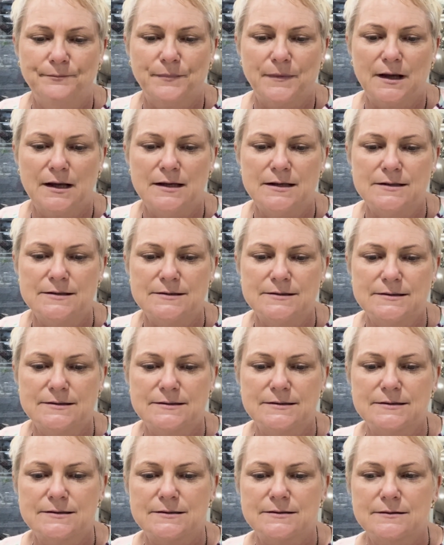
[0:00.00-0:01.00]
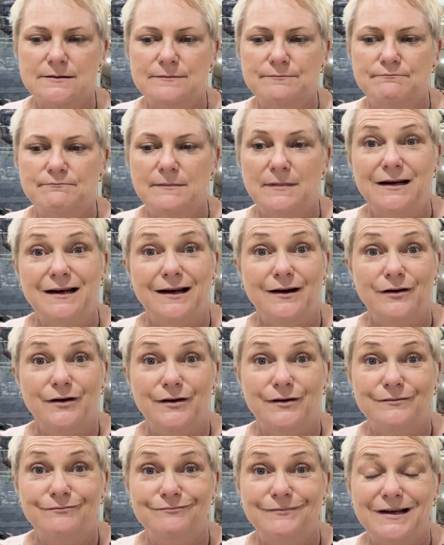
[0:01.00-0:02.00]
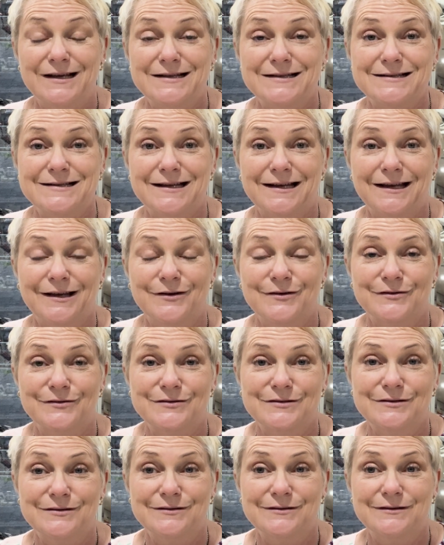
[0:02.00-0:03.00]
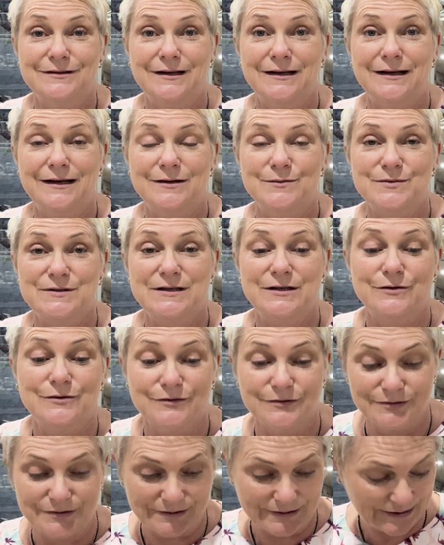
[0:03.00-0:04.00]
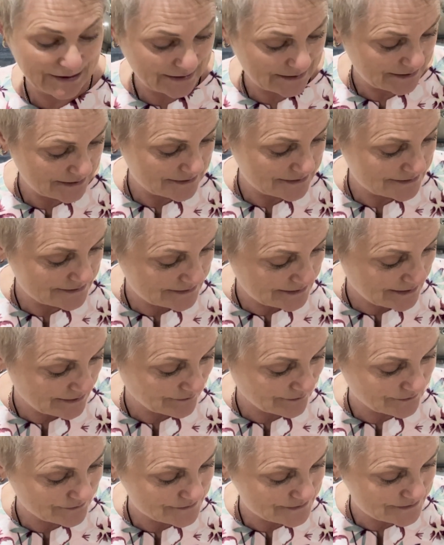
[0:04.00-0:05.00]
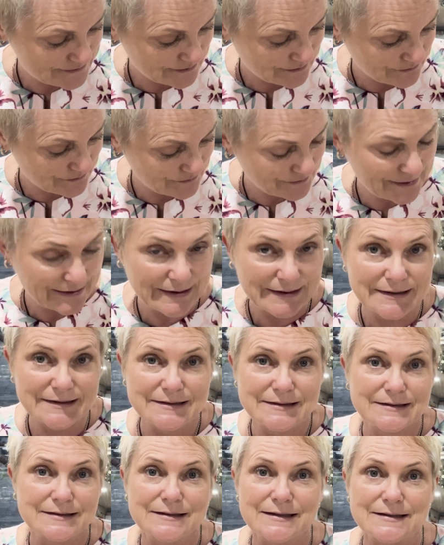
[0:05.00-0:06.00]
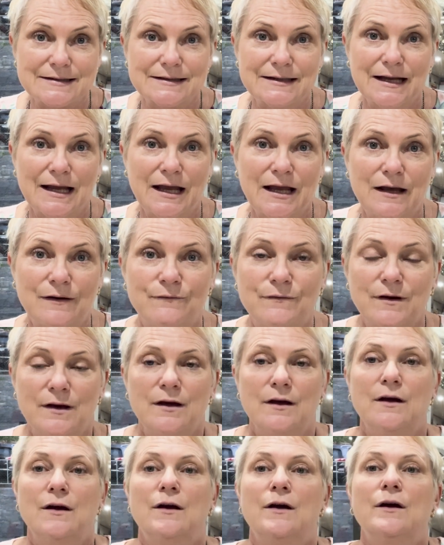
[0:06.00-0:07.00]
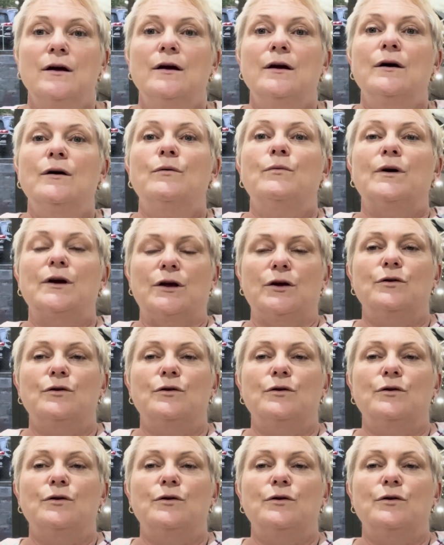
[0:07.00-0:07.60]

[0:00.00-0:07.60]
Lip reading: is narrow. It's a cotton, 100% cotton, and it is narrow, so it doesn't have what you